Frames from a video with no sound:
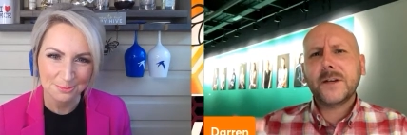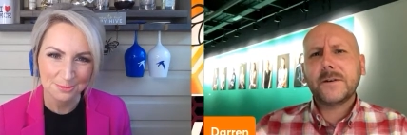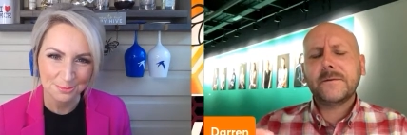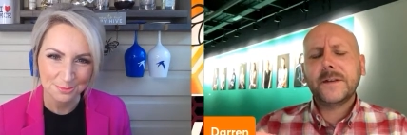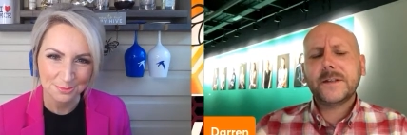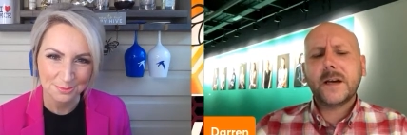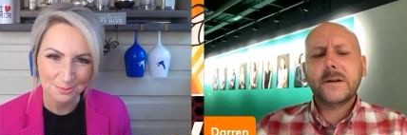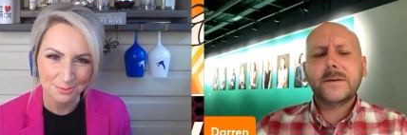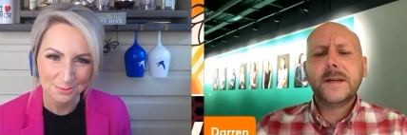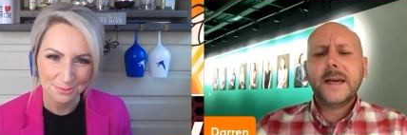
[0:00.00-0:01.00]
Speaker 1: your comfort
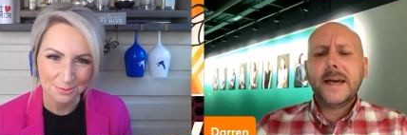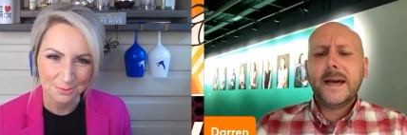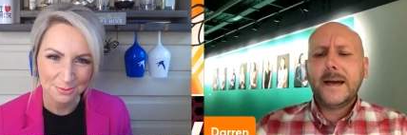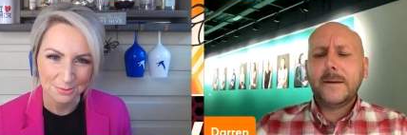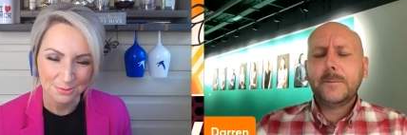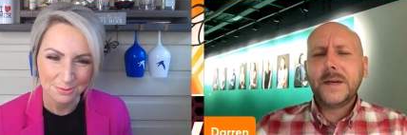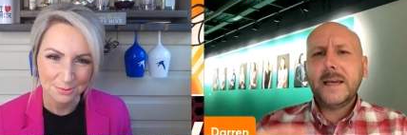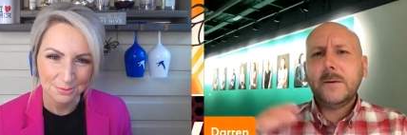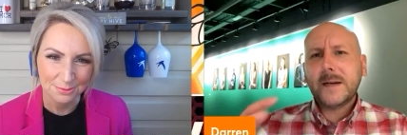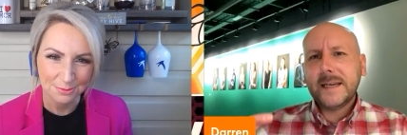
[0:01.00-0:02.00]
zone. Um, but
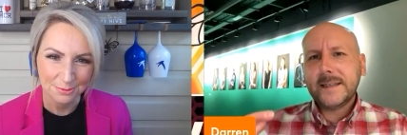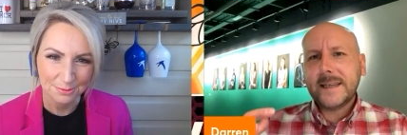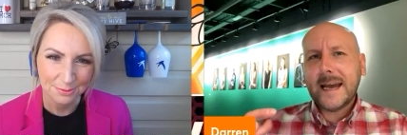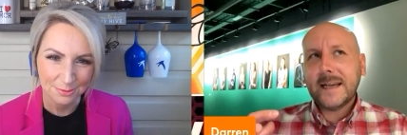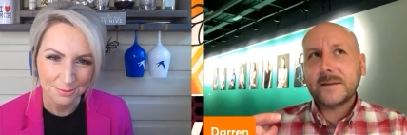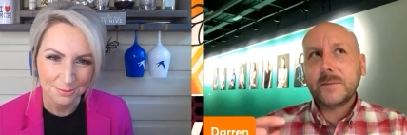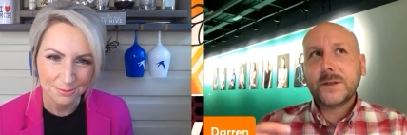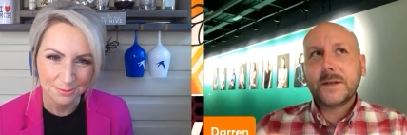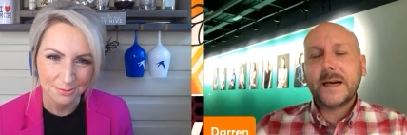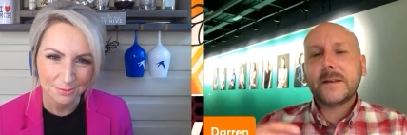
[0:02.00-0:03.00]
equally, it's as
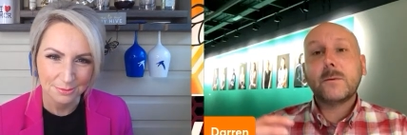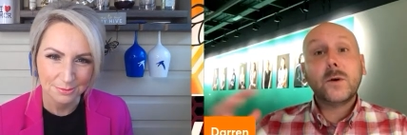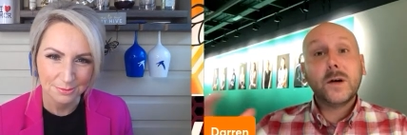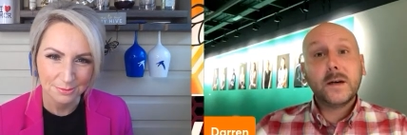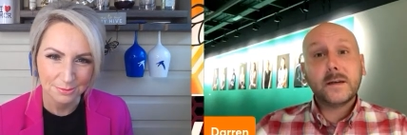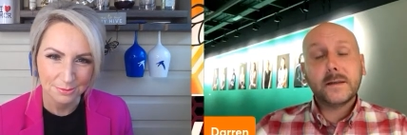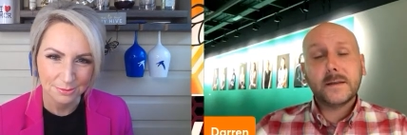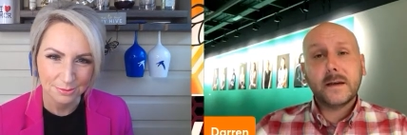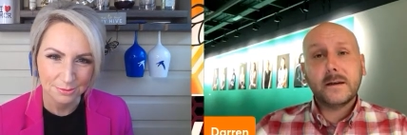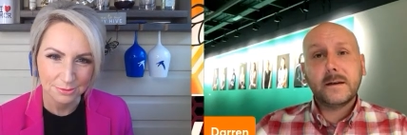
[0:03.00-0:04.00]
much about the work
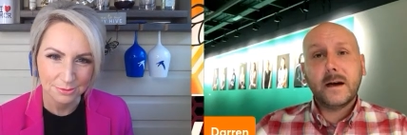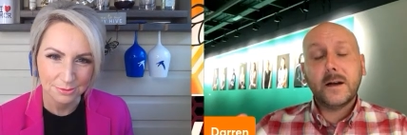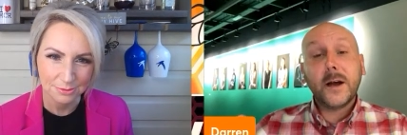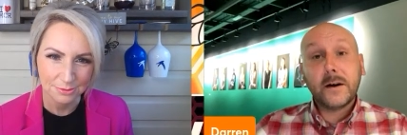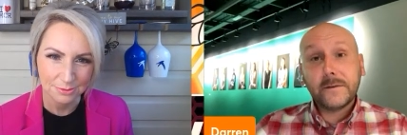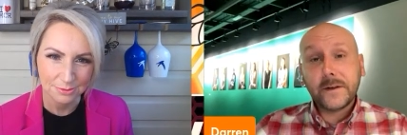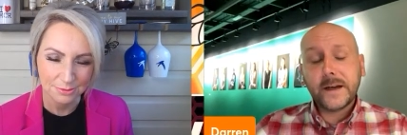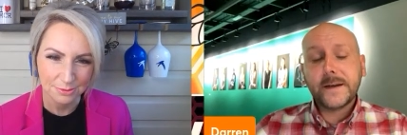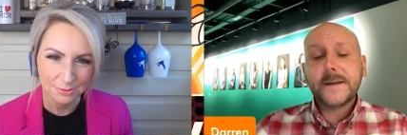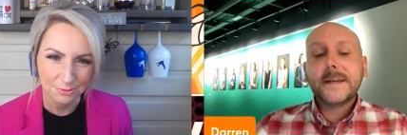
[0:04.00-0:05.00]
that's on, on
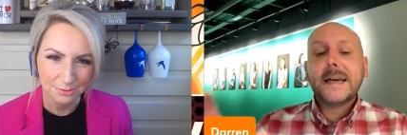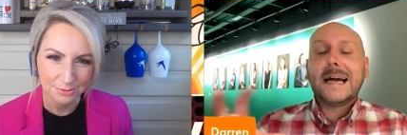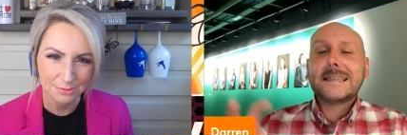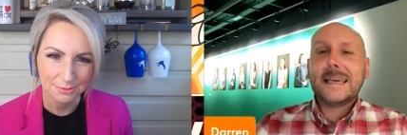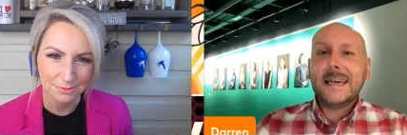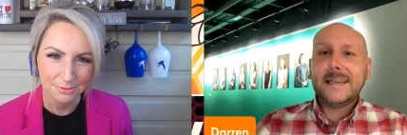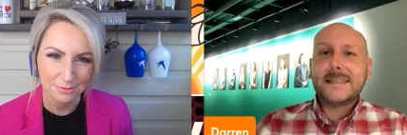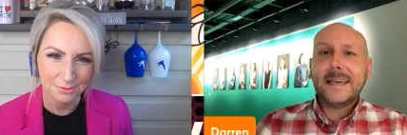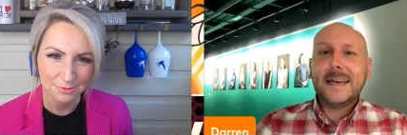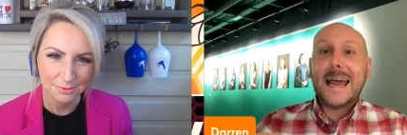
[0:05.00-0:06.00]
offer as it
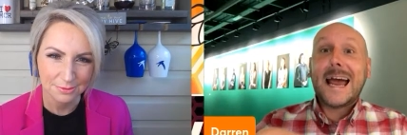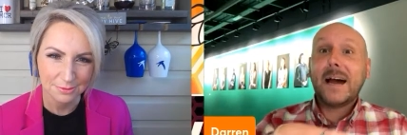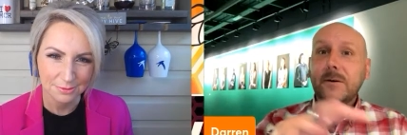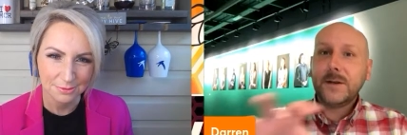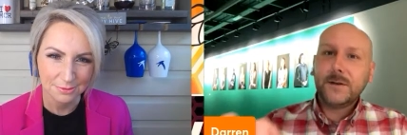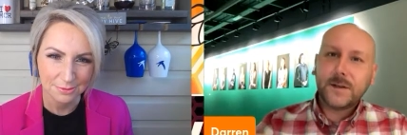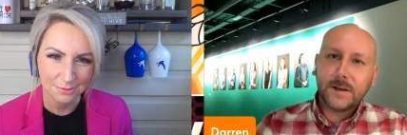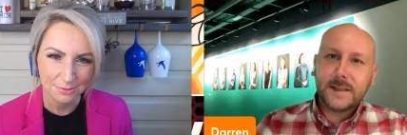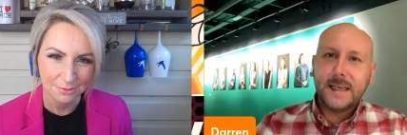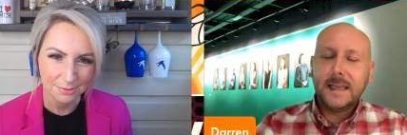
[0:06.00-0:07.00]
is in how you
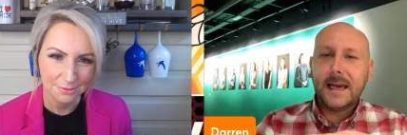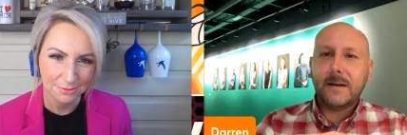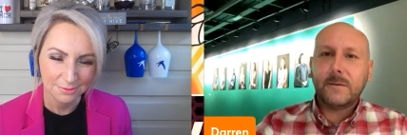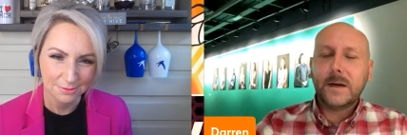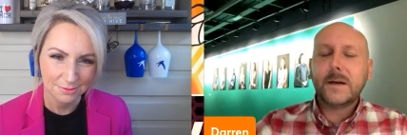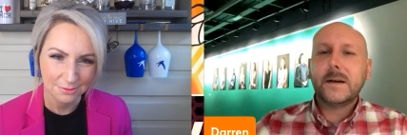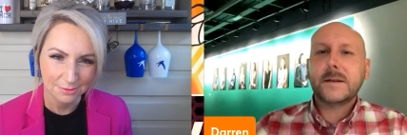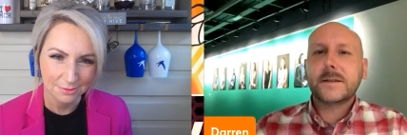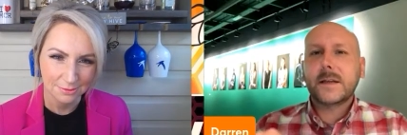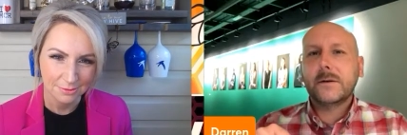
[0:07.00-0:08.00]
sort of see that
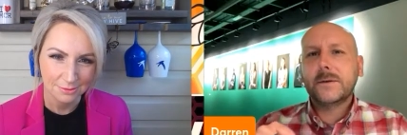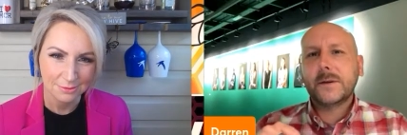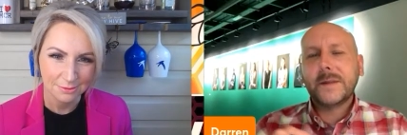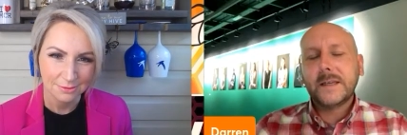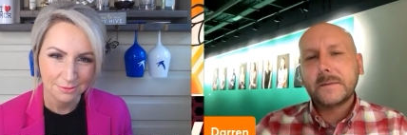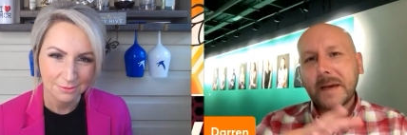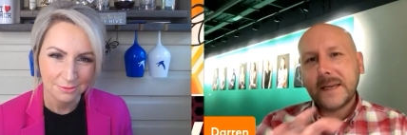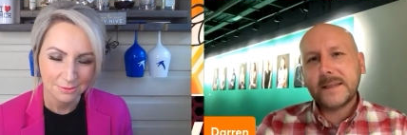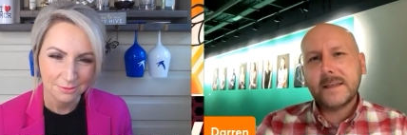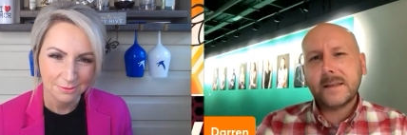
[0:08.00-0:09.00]
work. So some of the
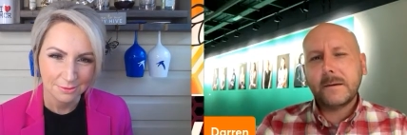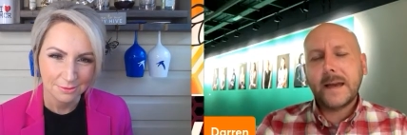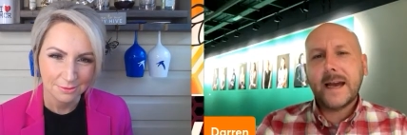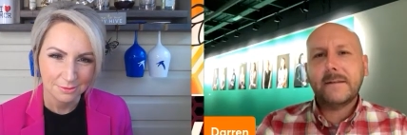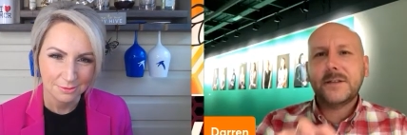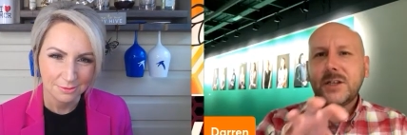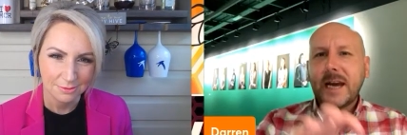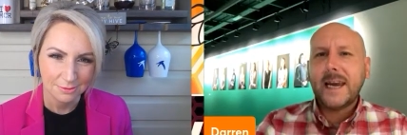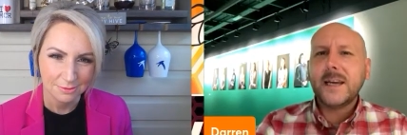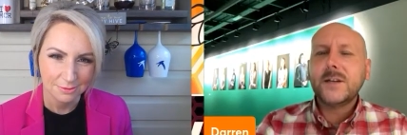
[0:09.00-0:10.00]
spaces that we have
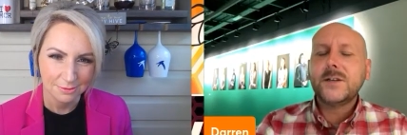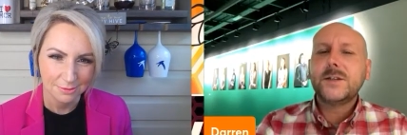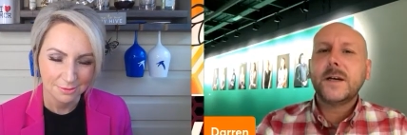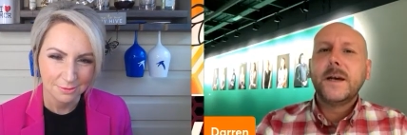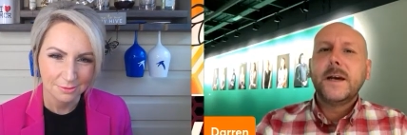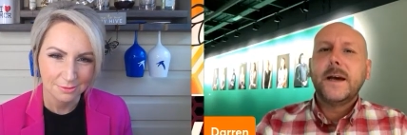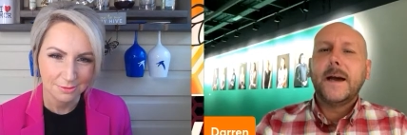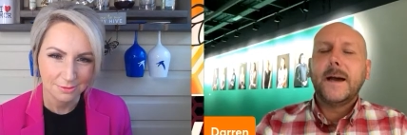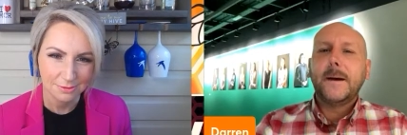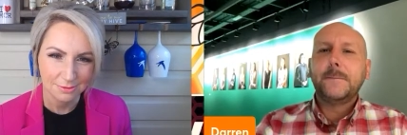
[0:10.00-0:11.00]
change,
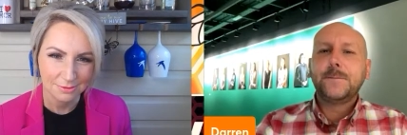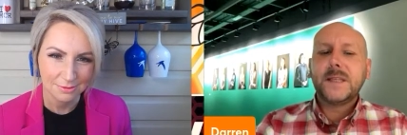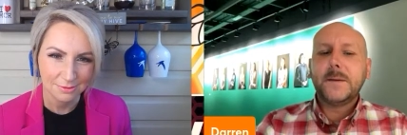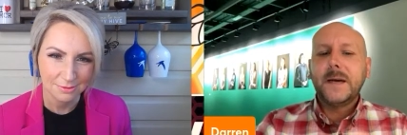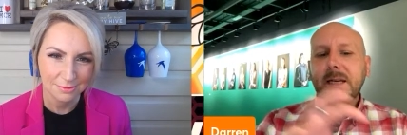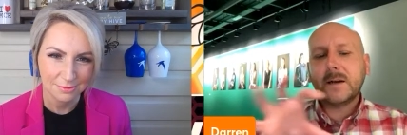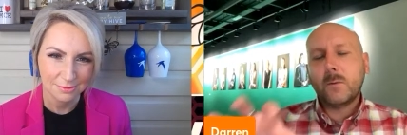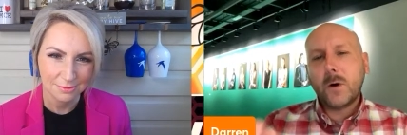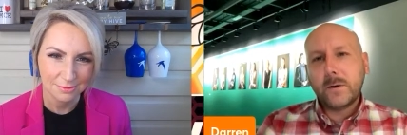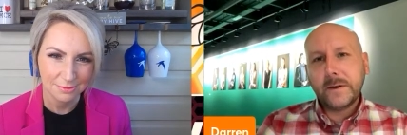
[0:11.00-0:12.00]
um, depending
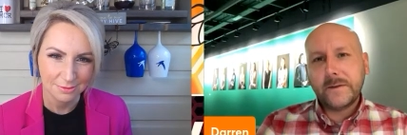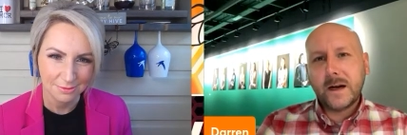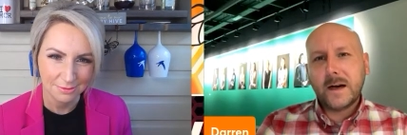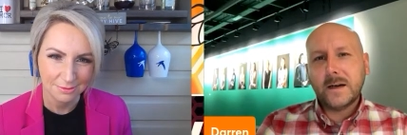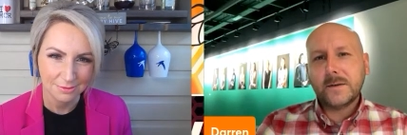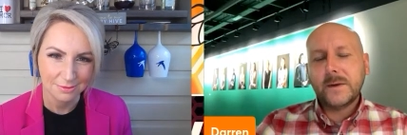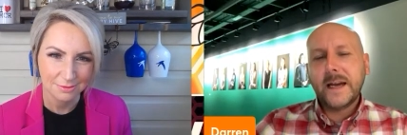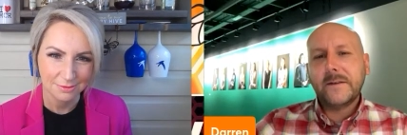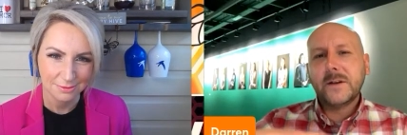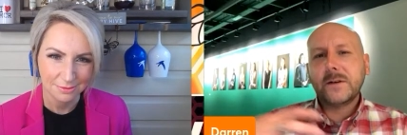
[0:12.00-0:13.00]
on what we've got on.
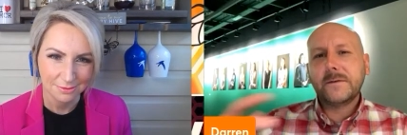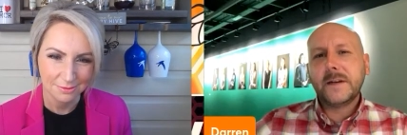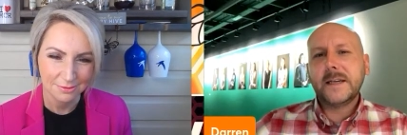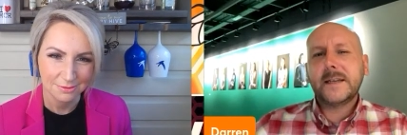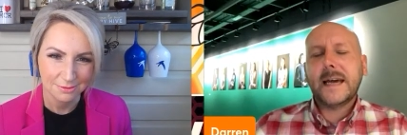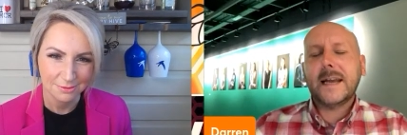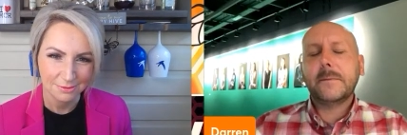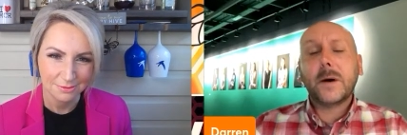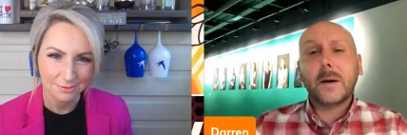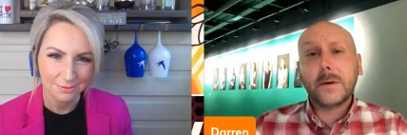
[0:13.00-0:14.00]
We have a lovely kind
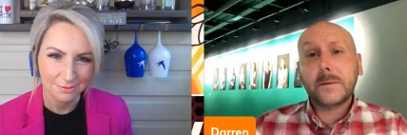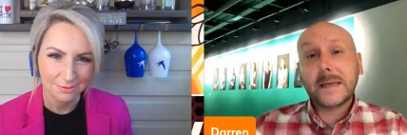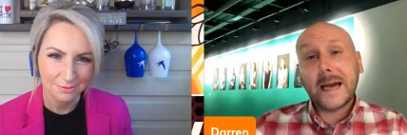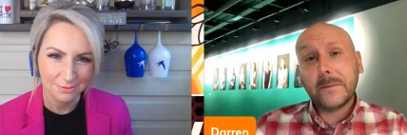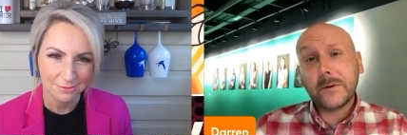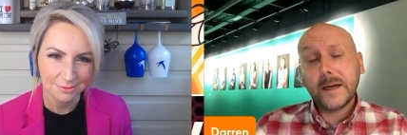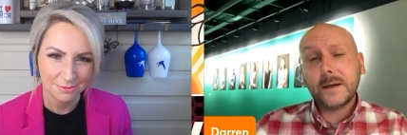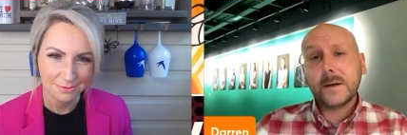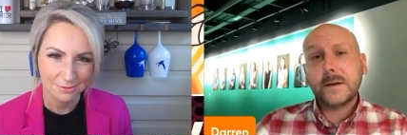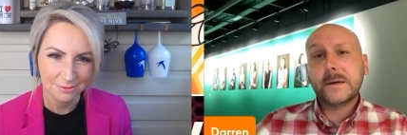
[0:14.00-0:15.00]
of pop-up
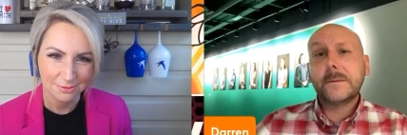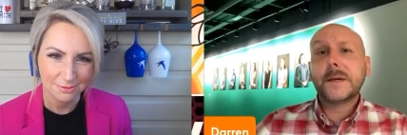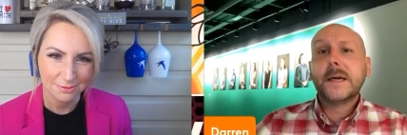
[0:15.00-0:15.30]
cabaret club.